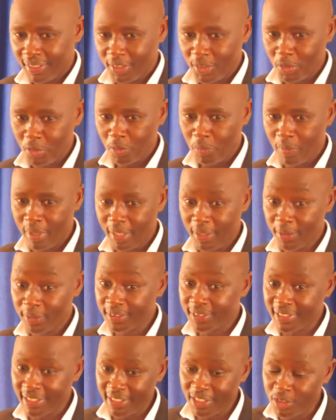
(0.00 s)
you may
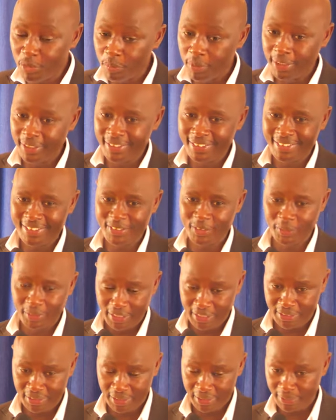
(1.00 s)
not change me so
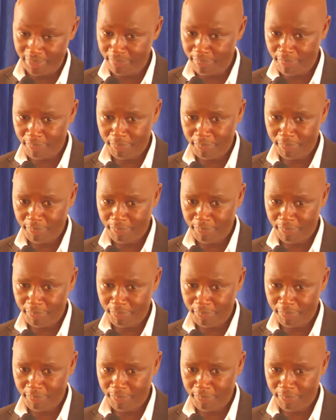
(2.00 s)
easily.